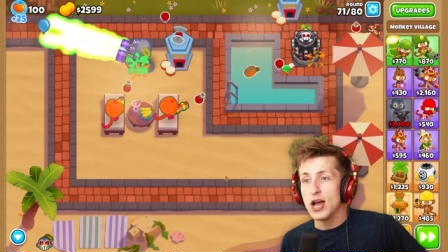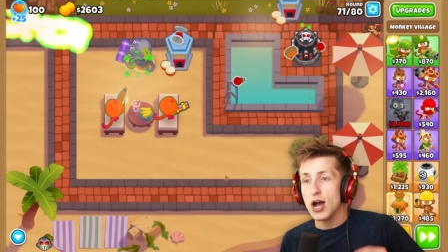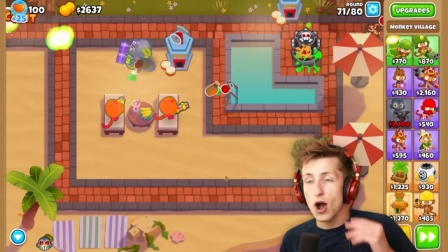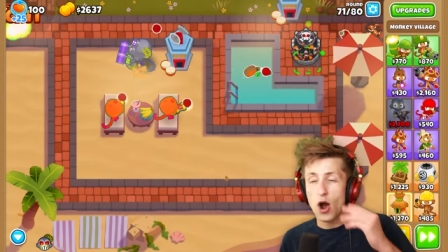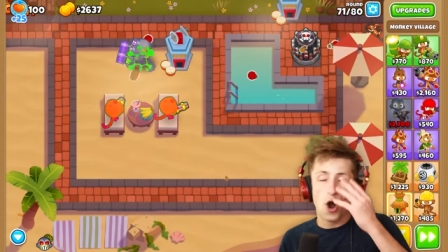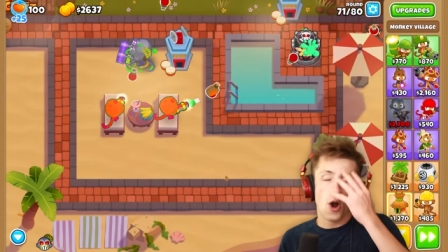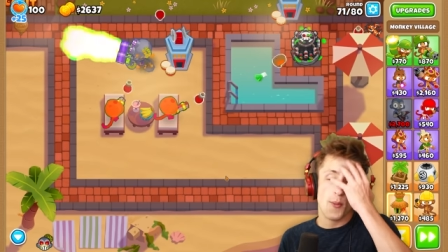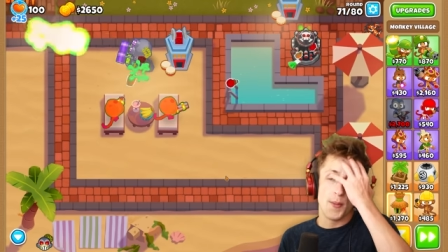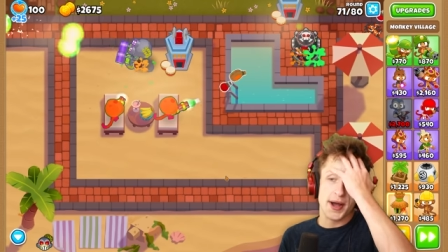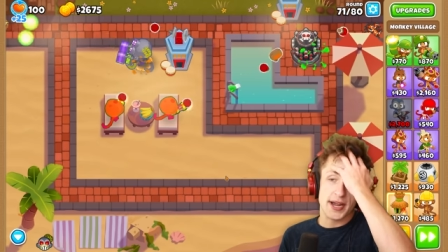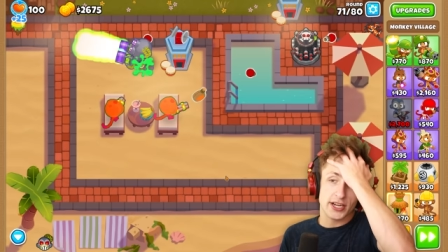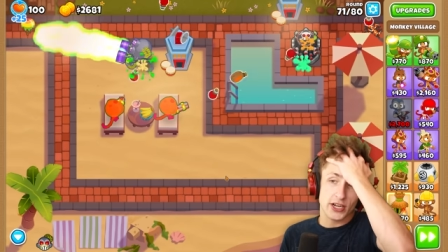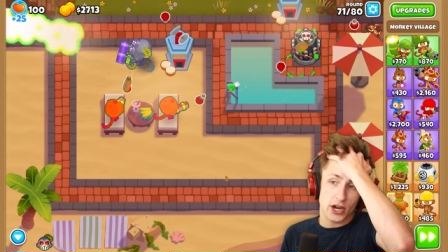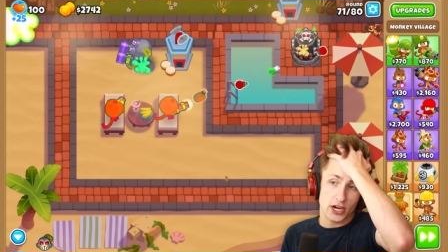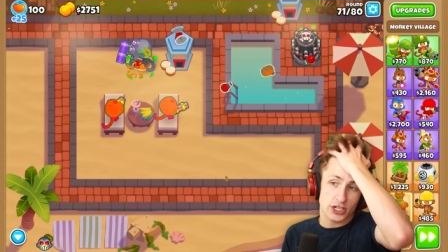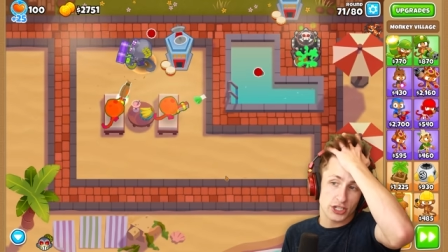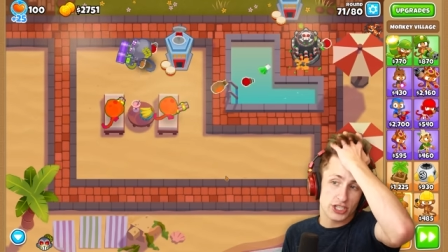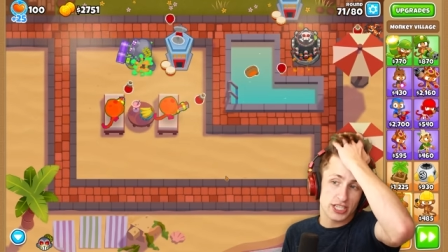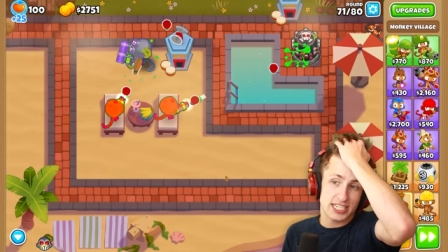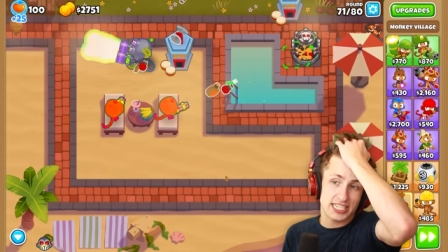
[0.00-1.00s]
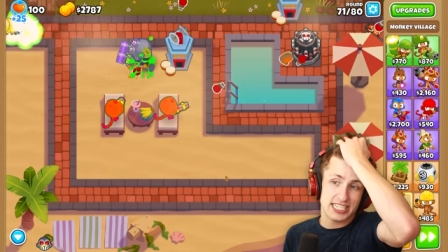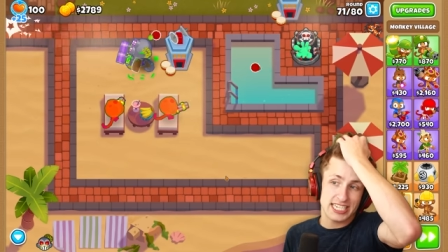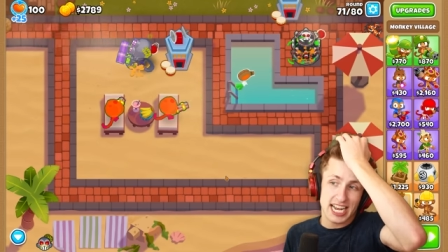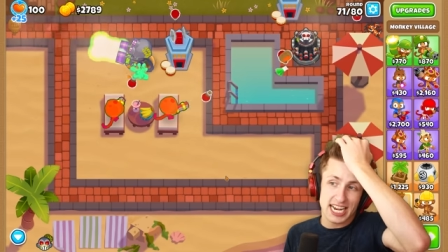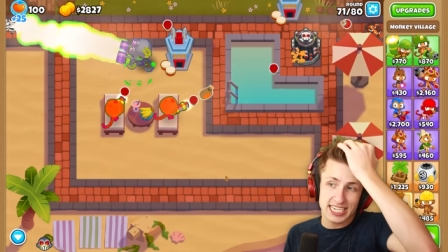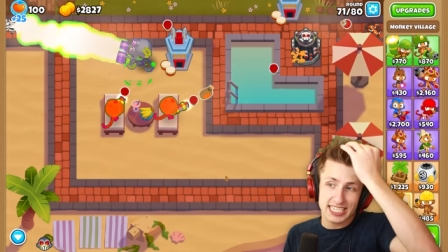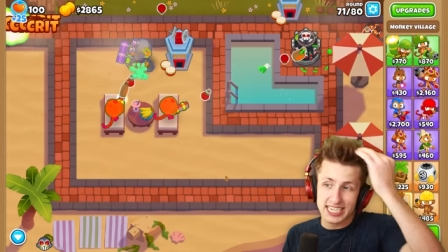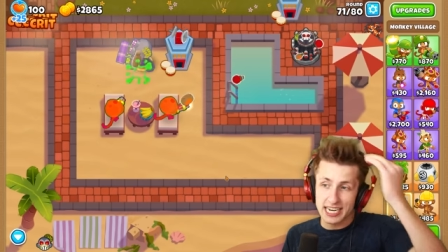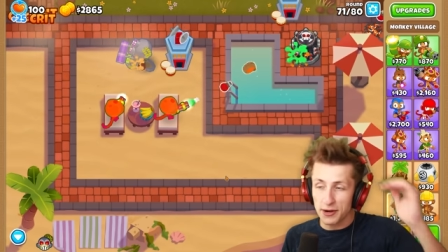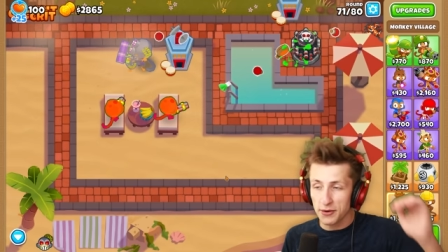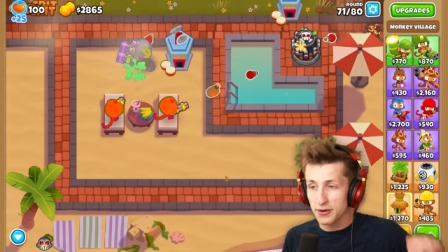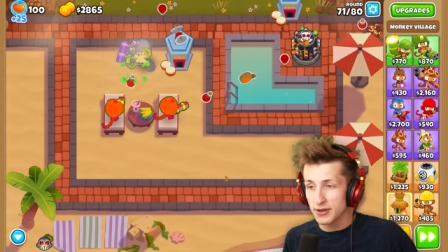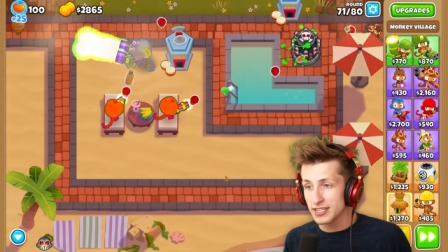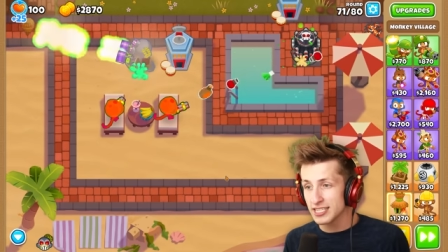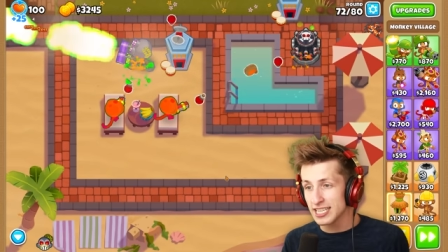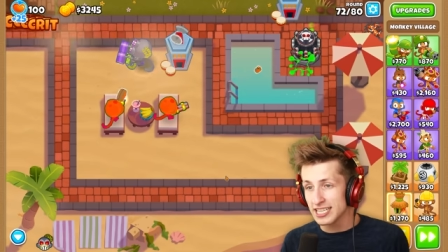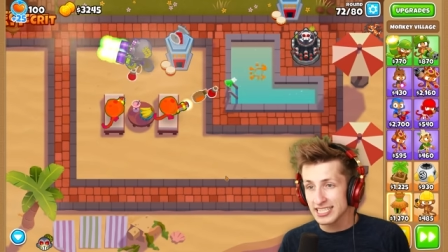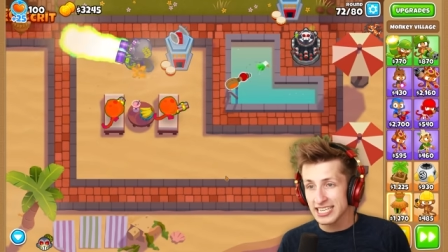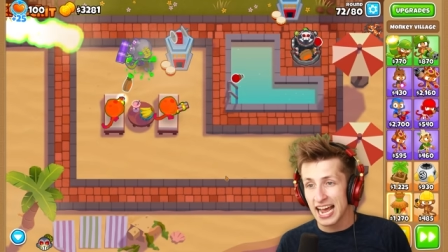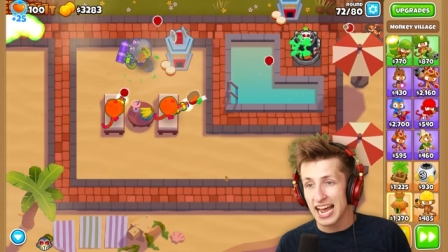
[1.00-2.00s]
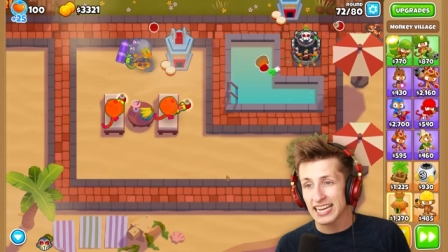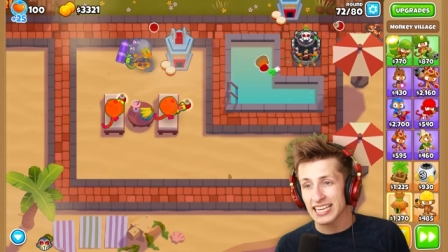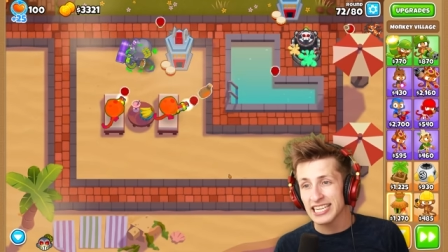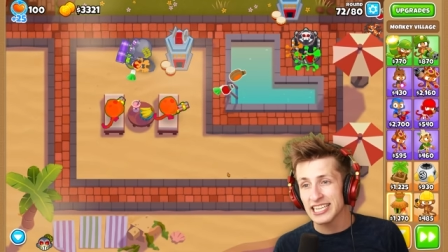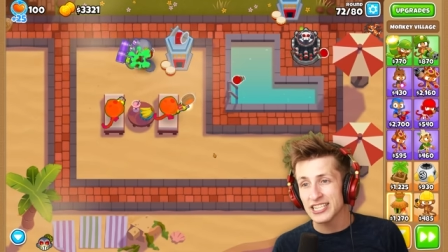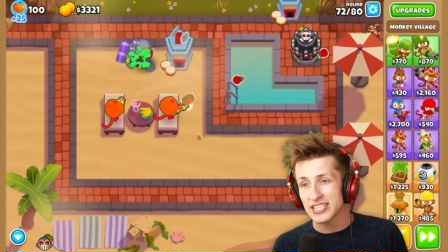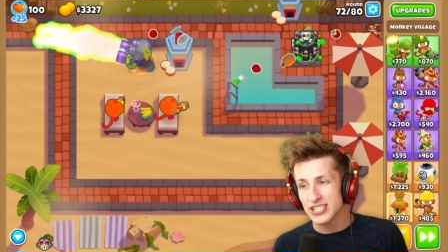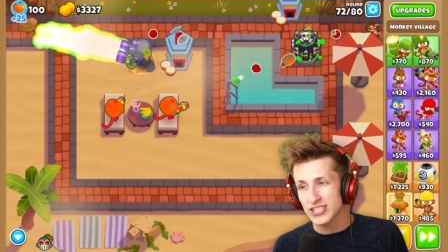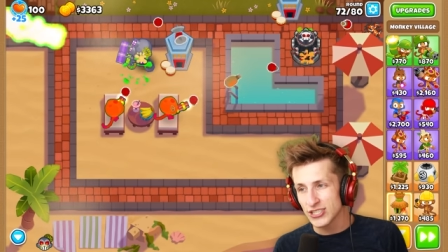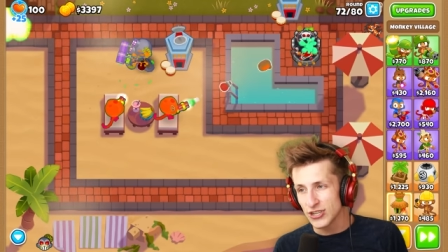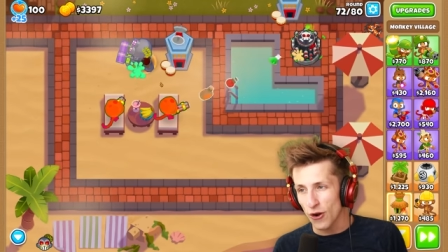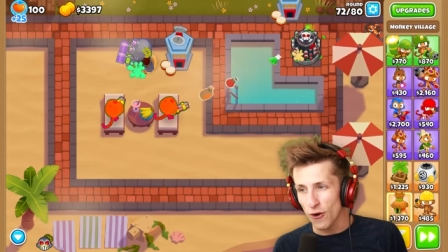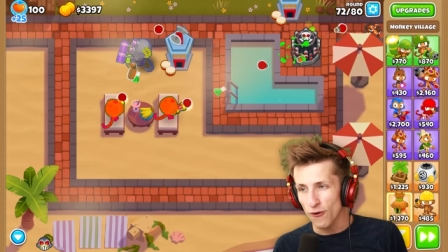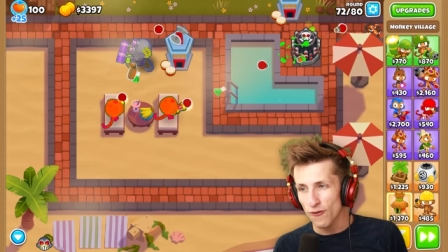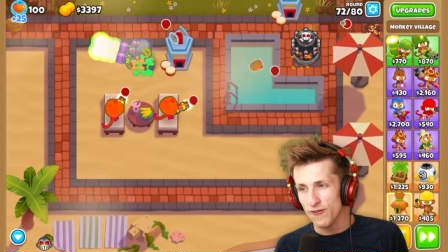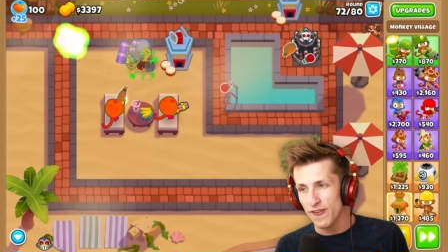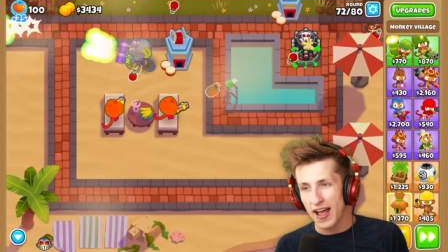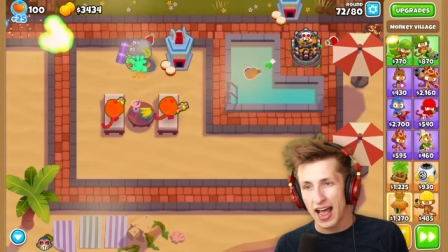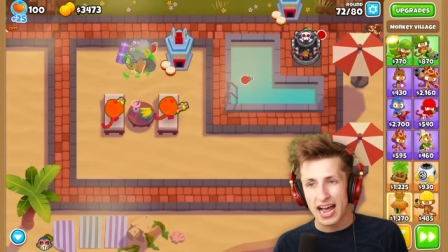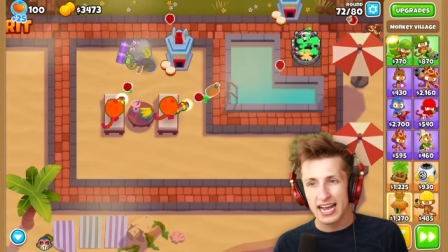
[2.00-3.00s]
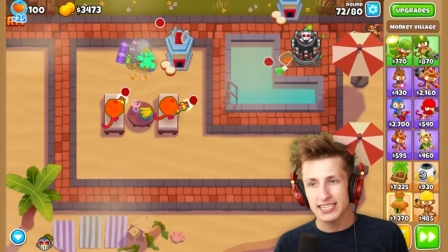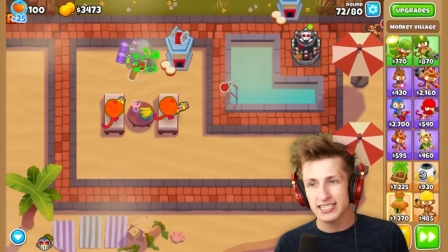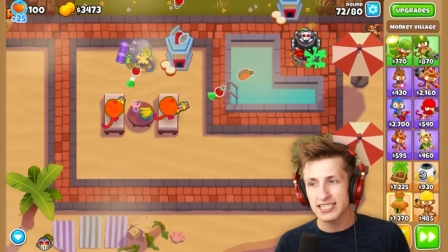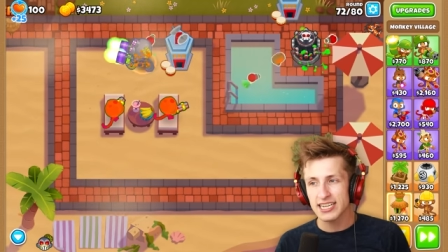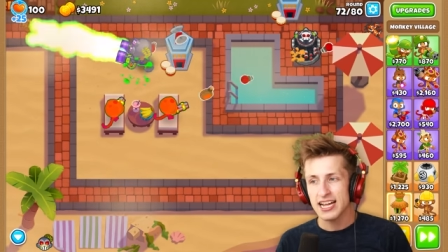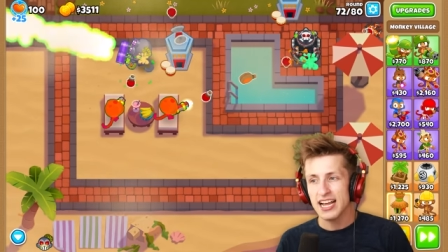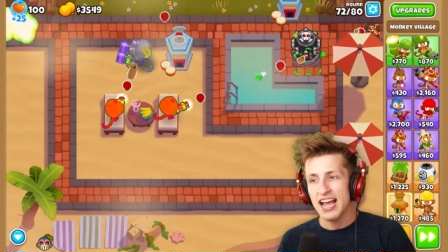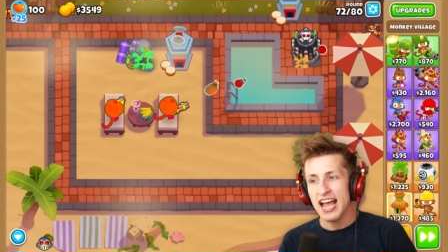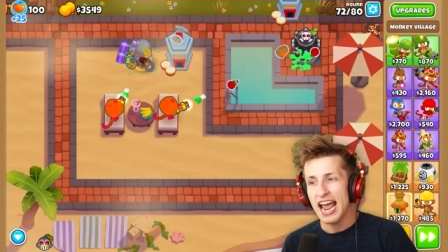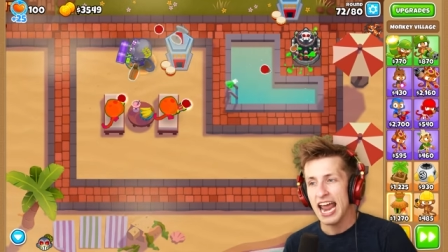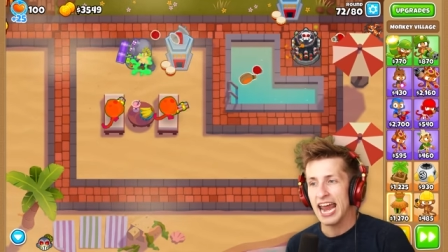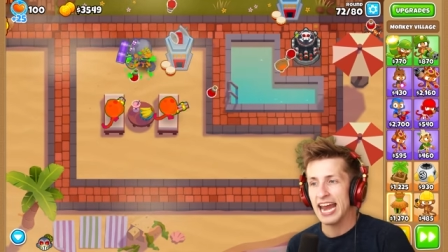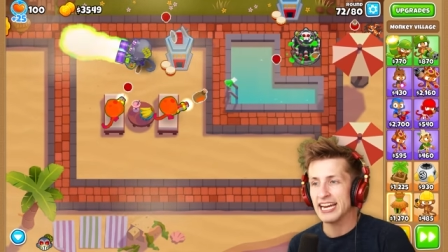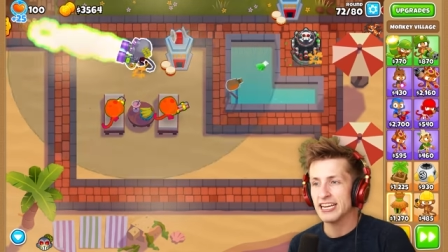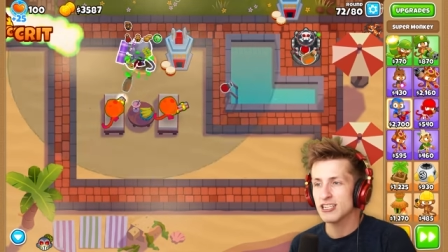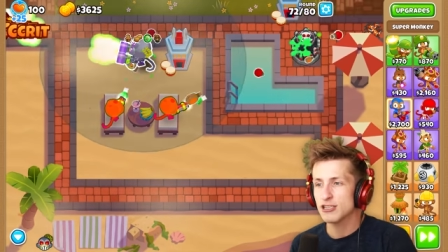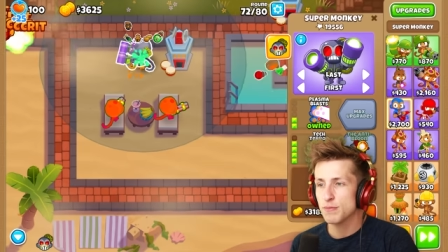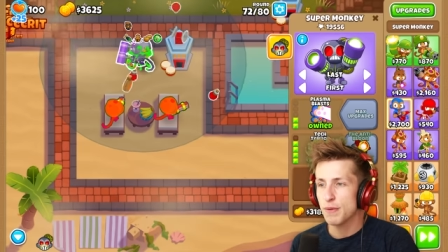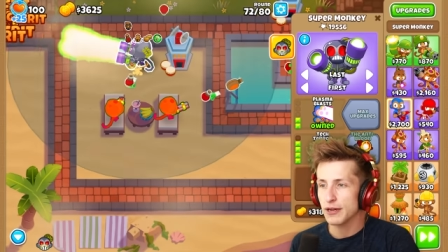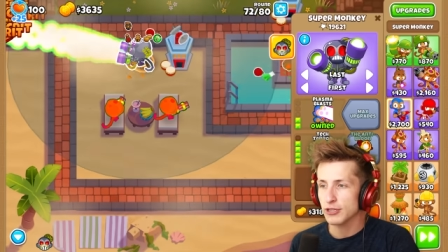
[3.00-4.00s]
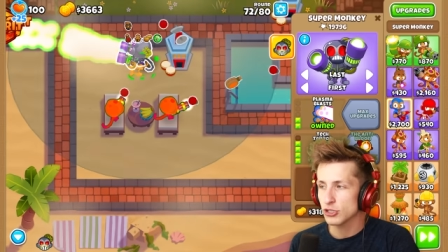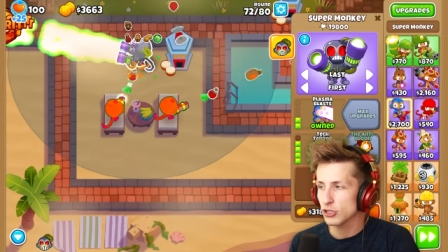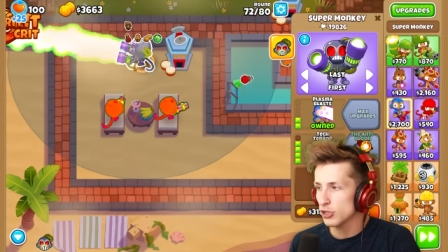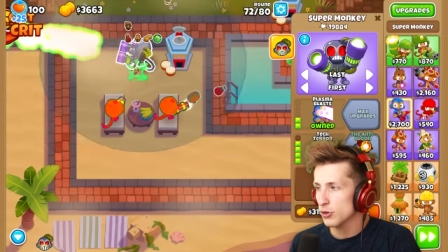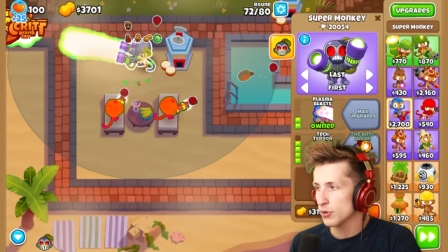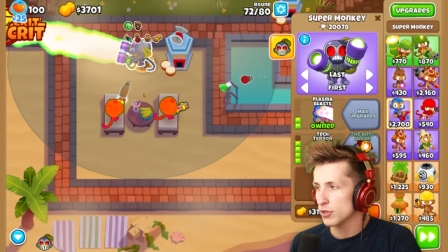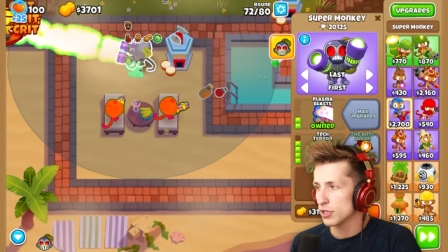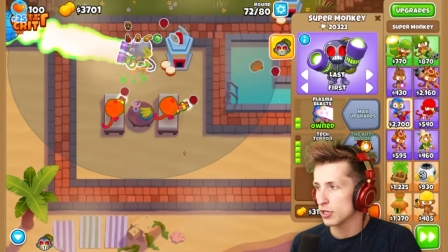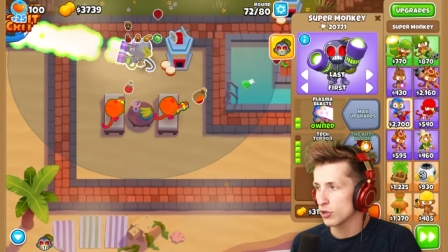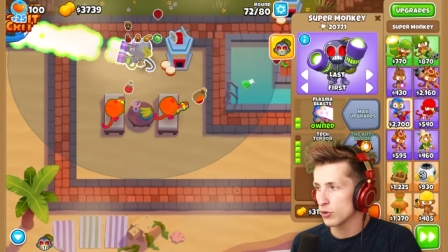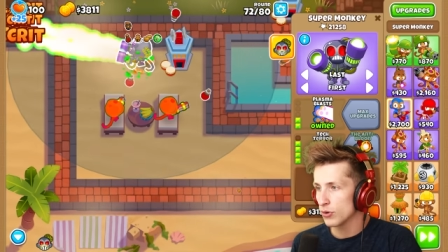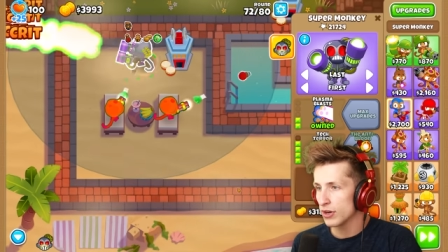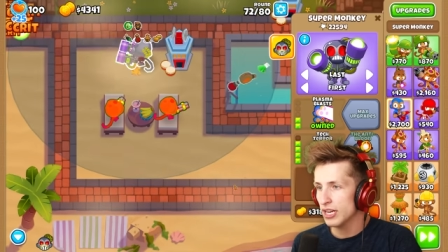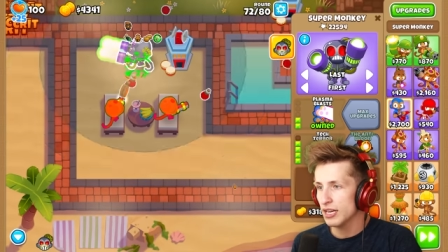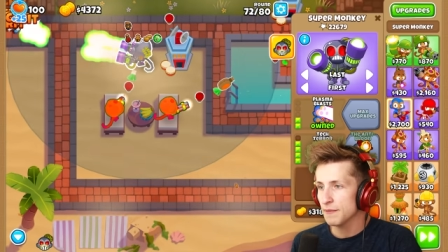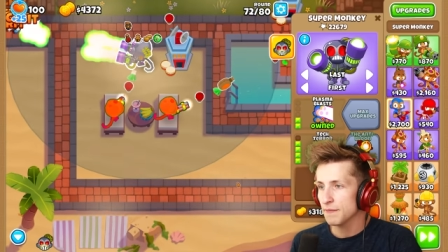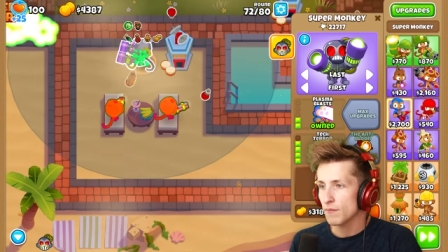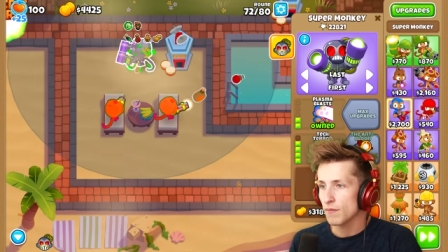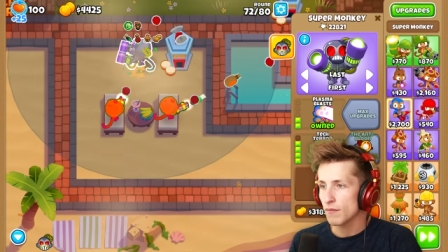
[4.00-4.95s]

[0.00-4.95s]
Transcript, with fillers: Oh my gosh, this tech terror is attacking so fast, and especially with a crit.